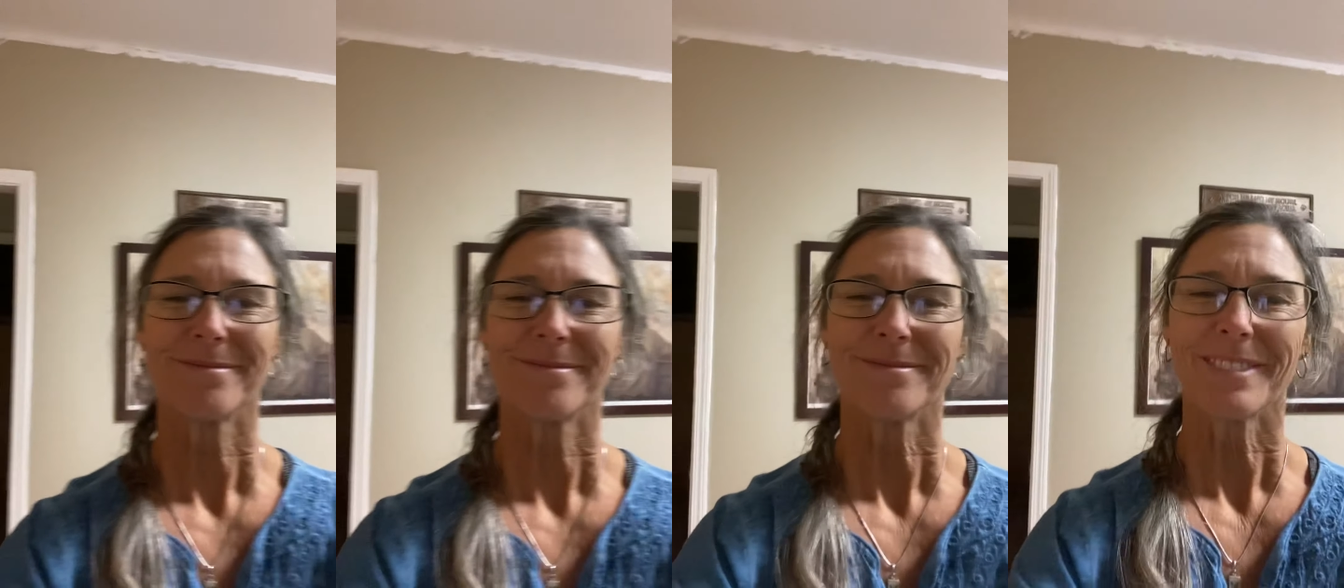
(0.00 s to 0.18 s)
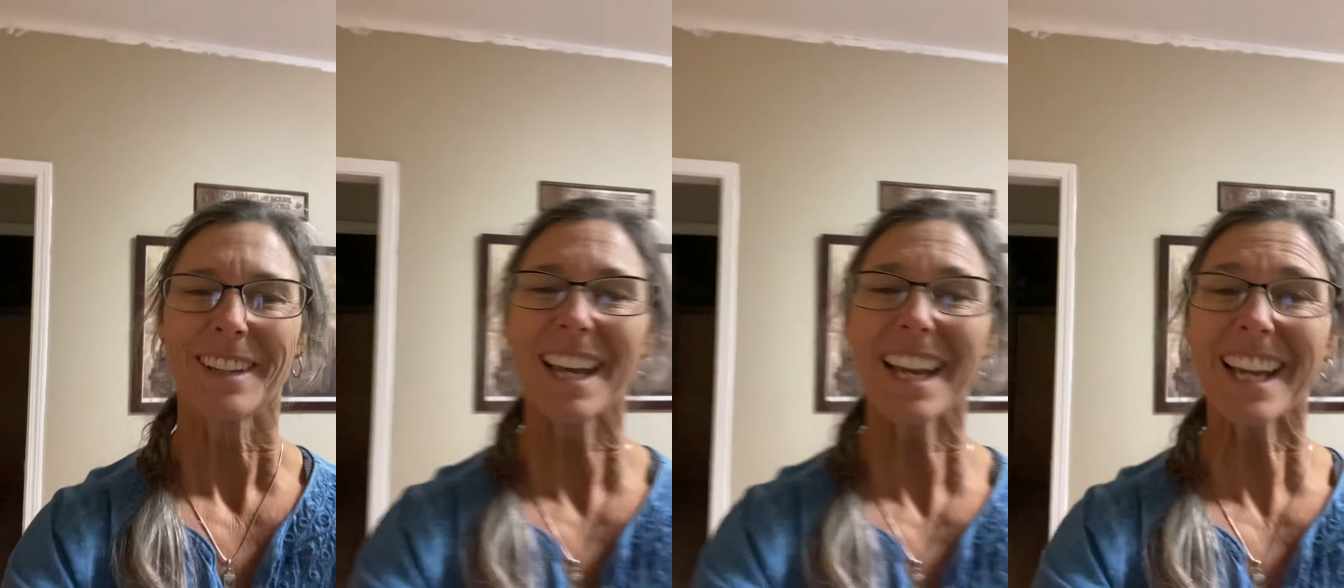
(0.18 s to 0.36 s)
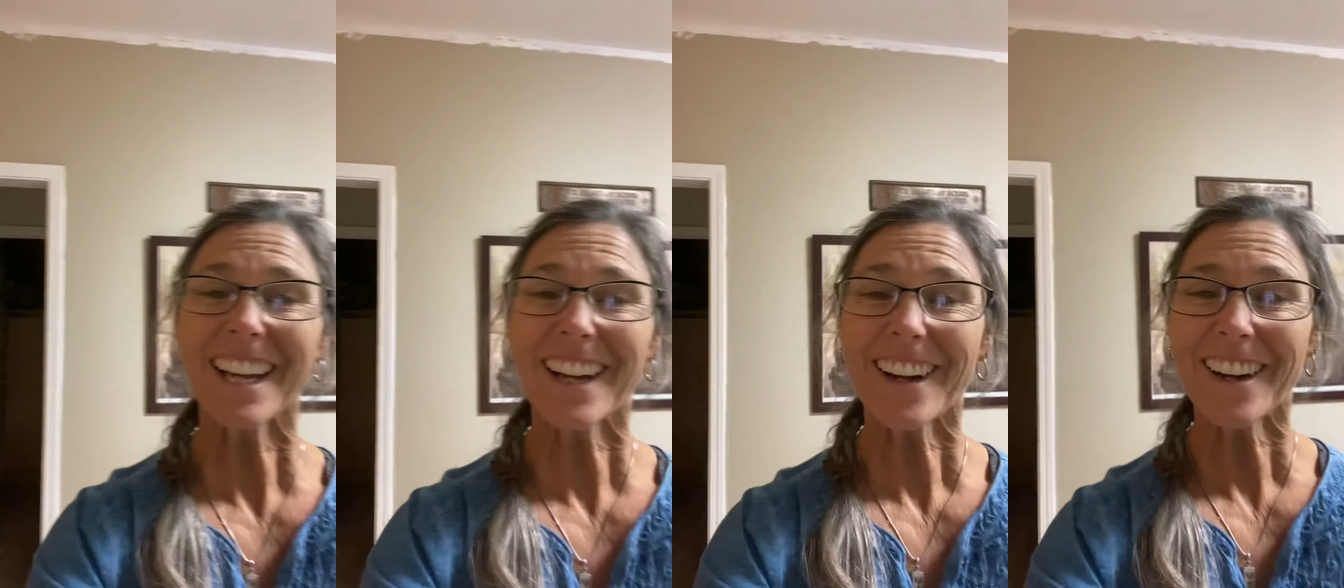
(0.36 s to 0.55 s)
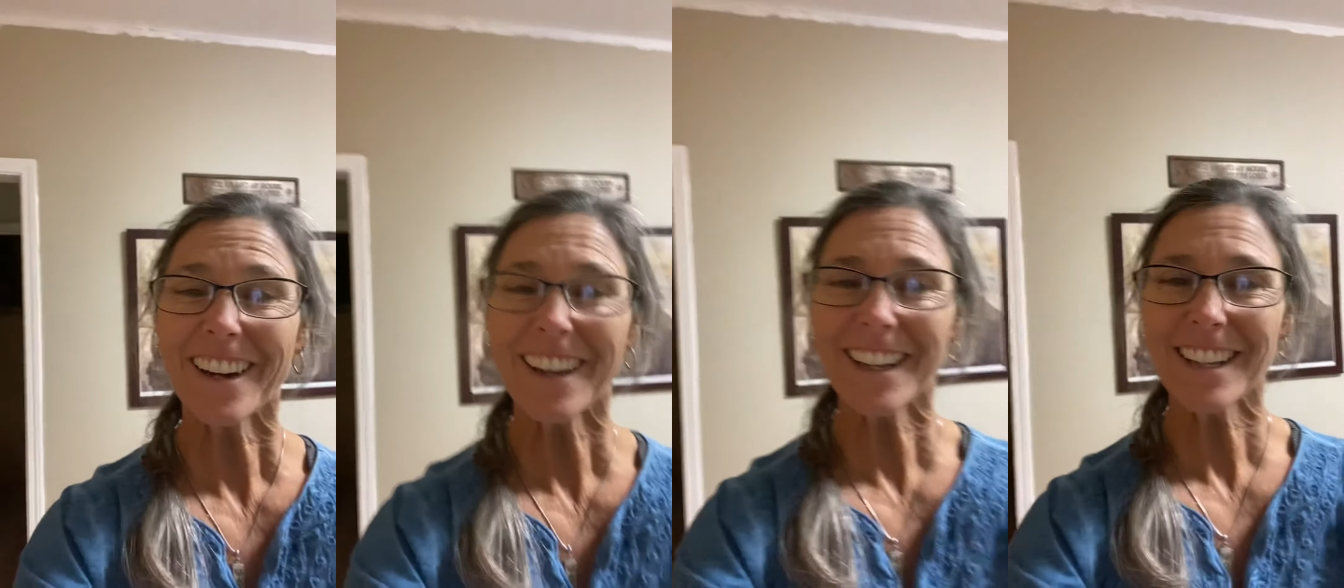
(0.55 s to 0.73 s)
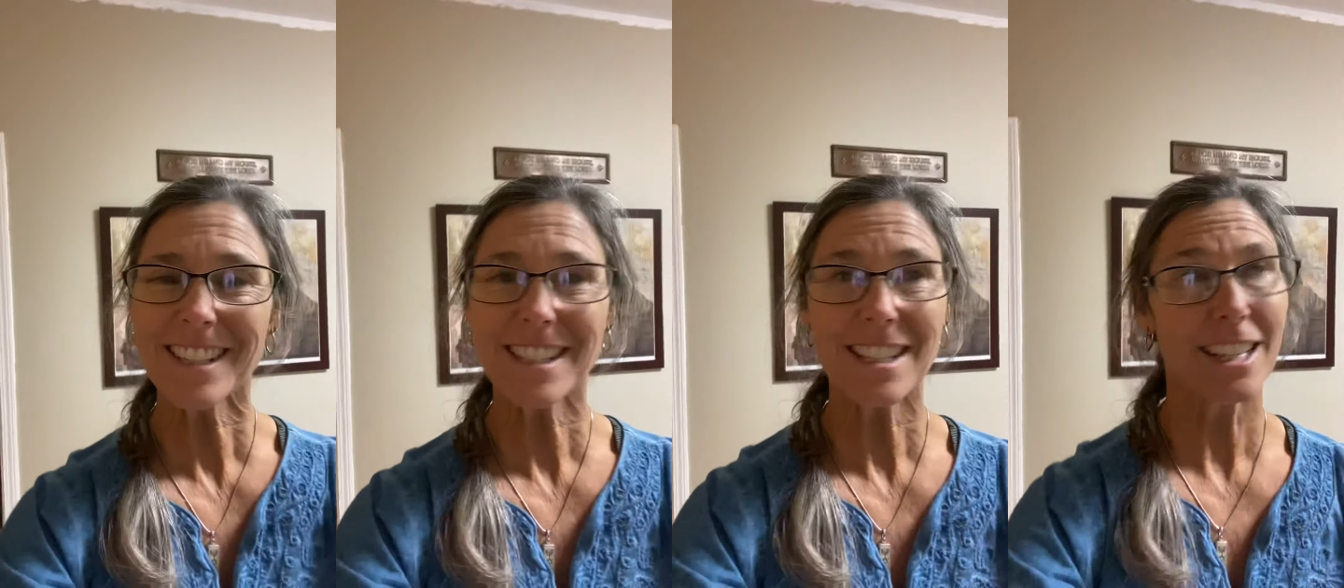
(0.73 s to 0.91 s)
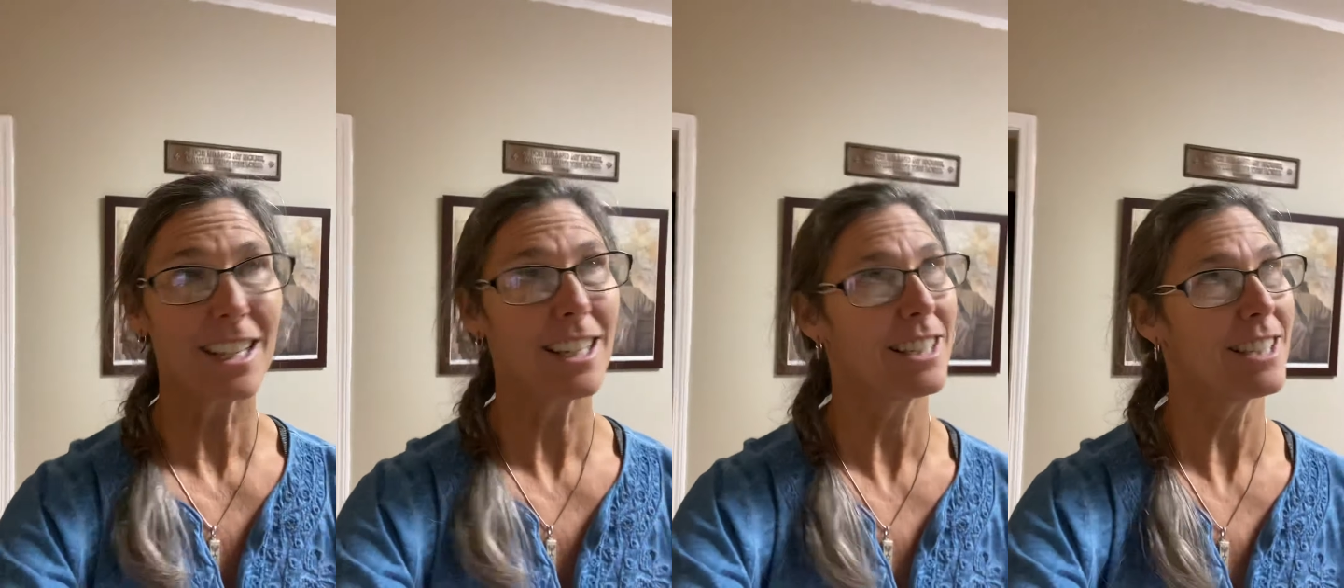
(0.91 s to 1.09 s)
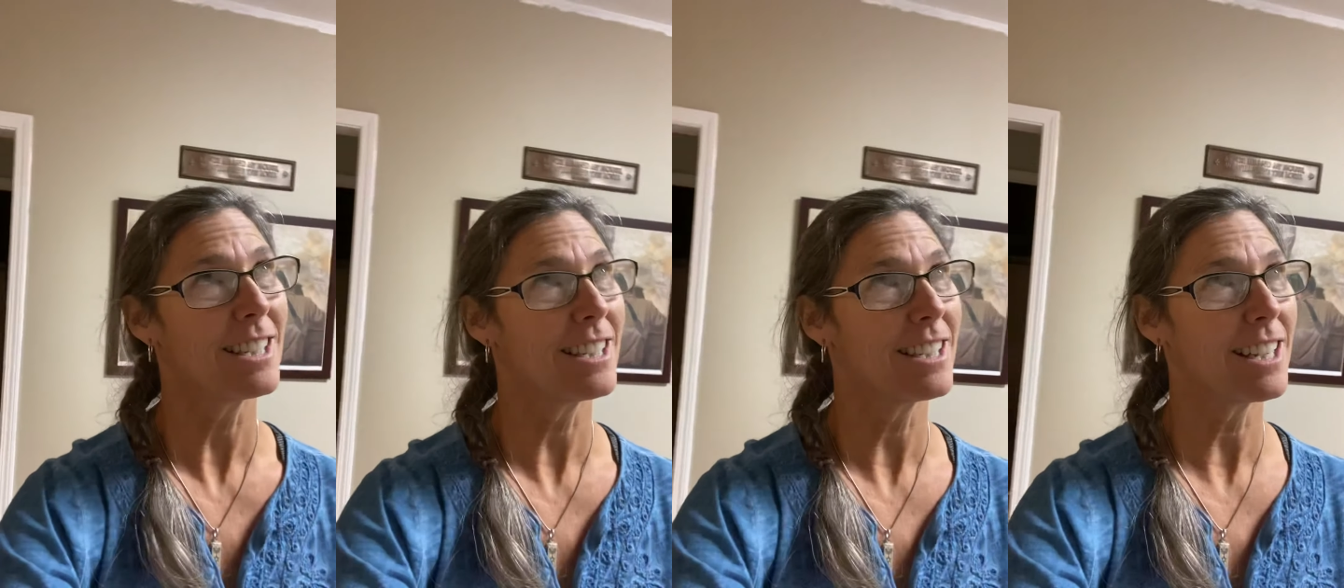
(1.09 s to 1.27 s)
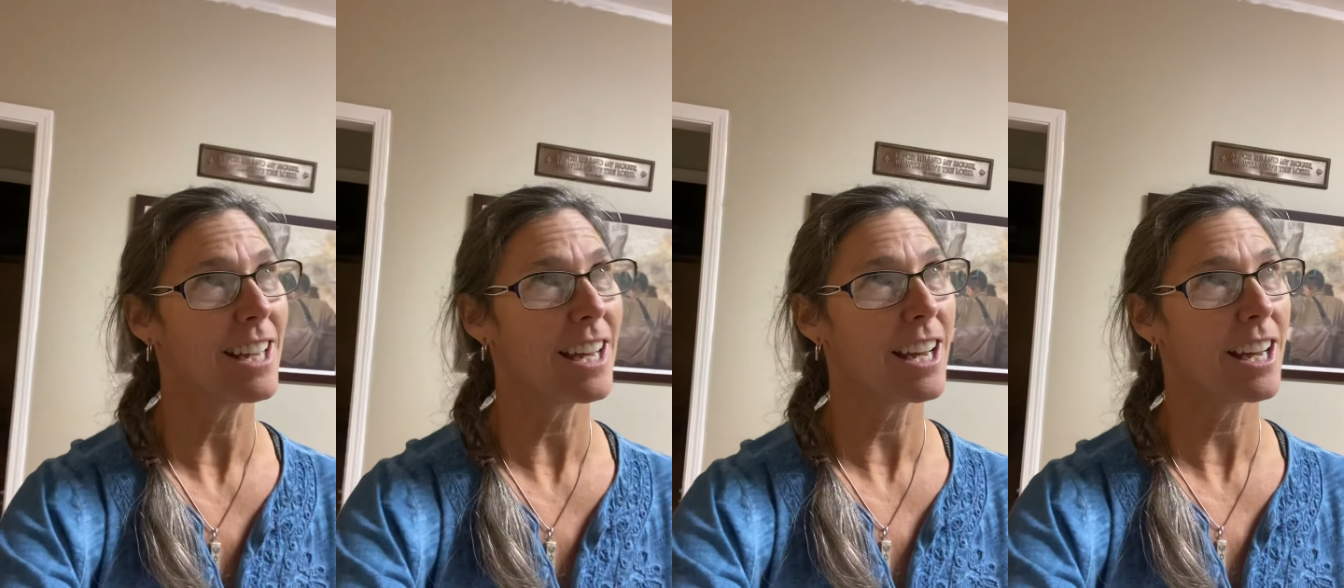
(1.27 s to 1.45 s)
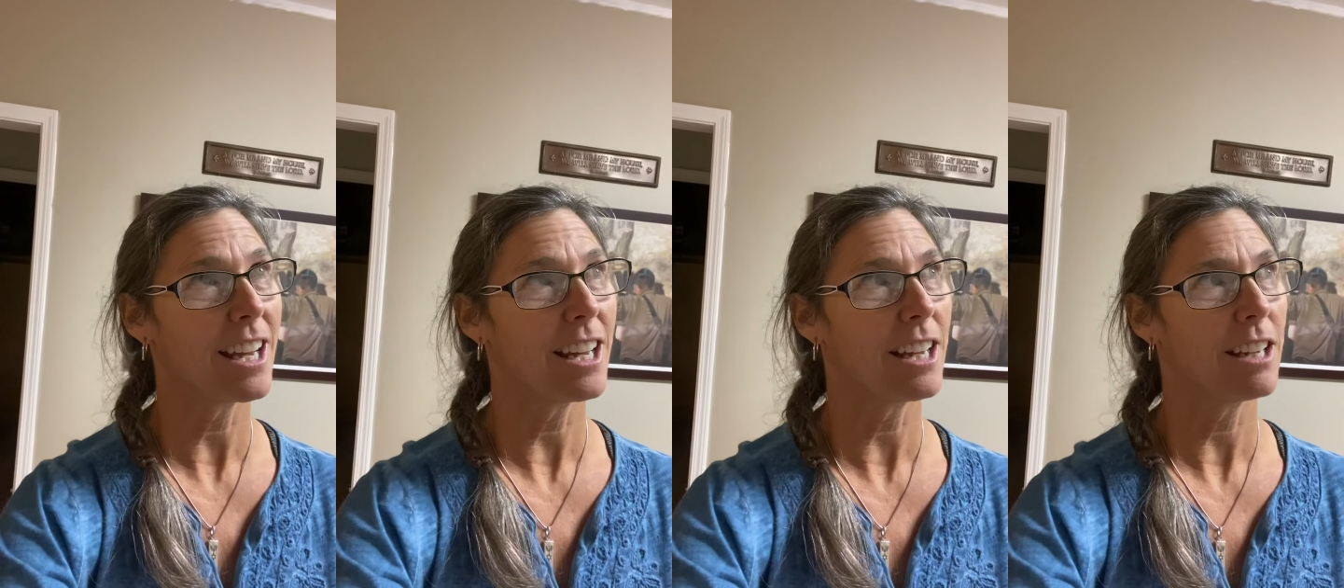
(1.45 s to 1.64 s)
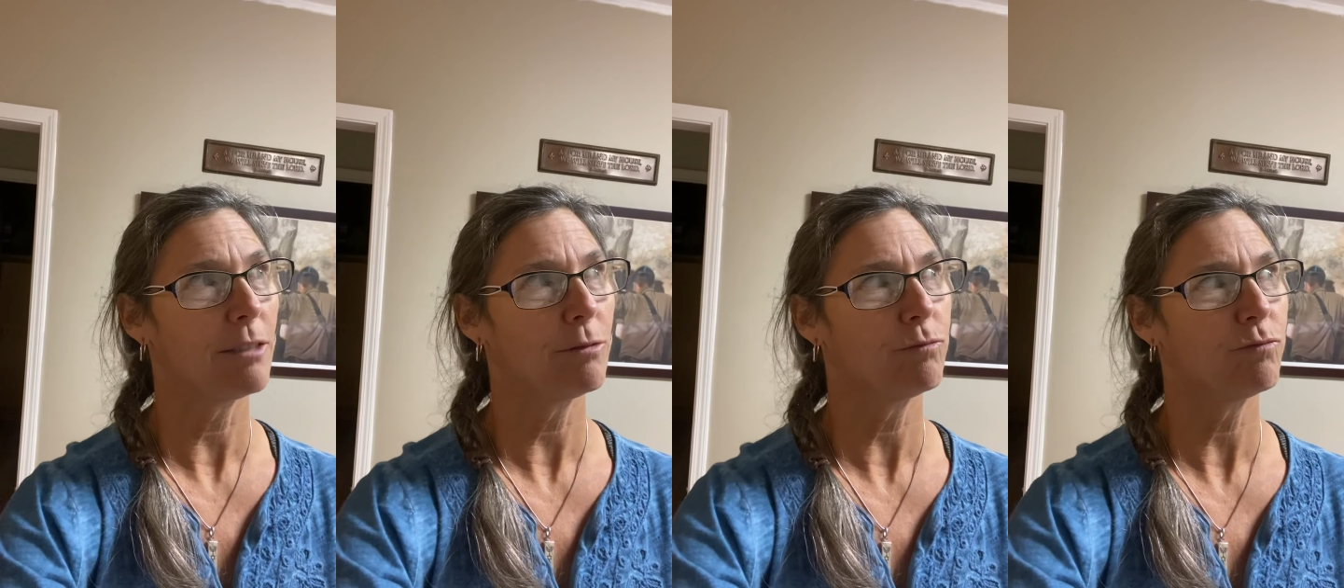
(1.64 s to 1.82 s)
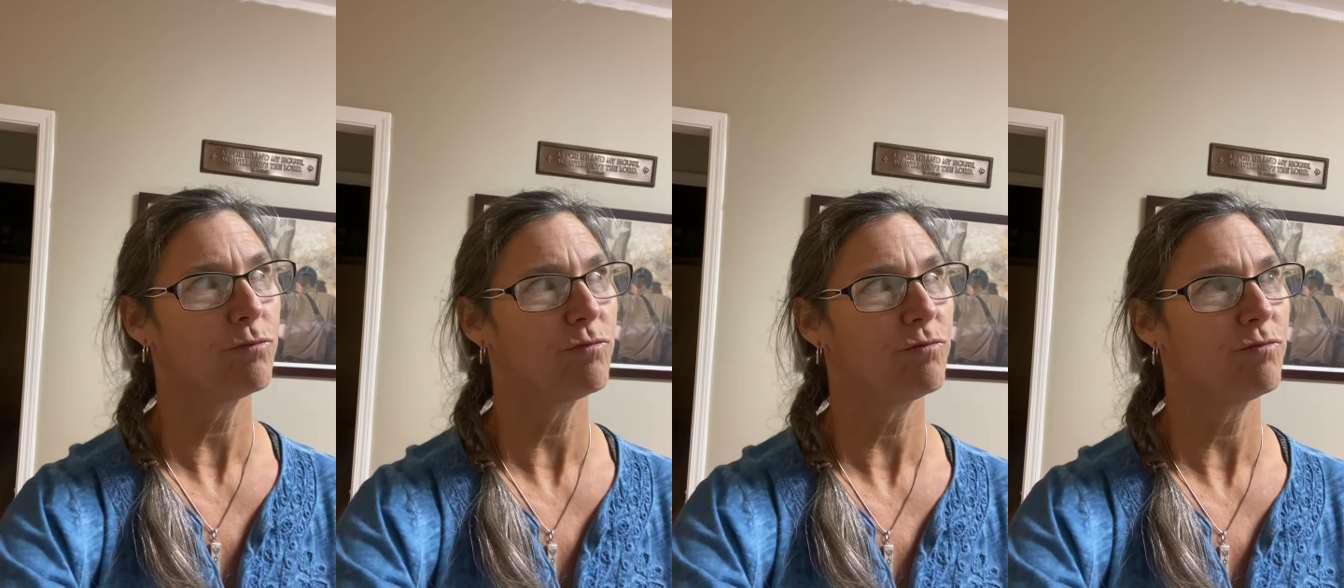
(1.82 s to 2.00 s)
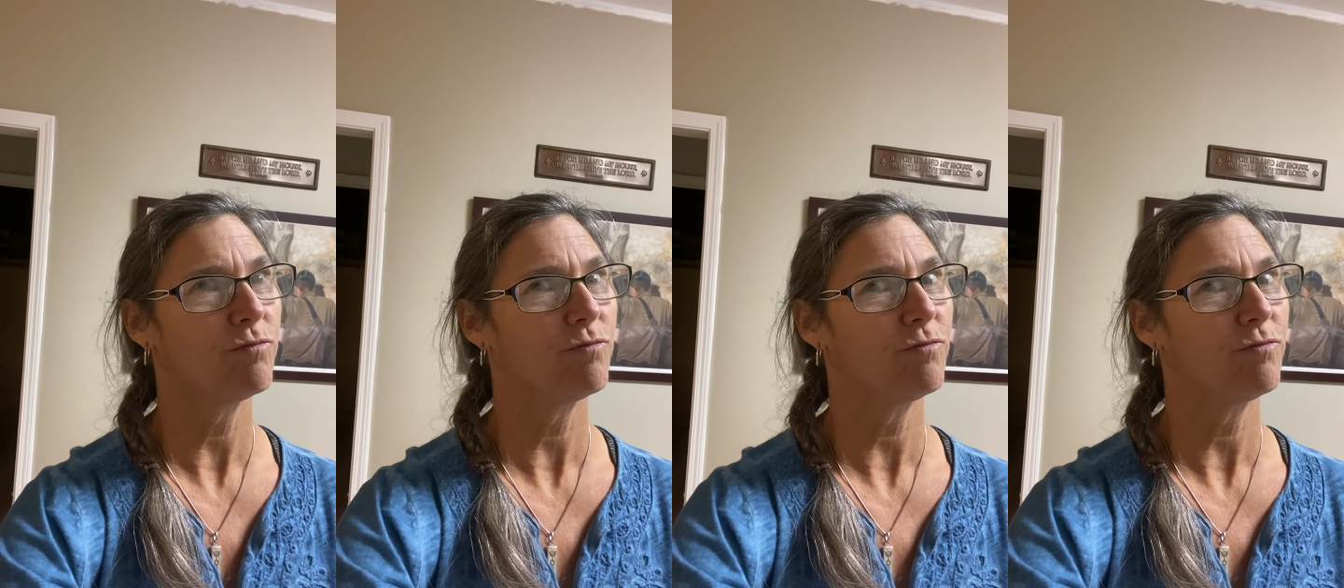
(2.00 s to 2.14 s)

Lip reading: Hey guys, it's day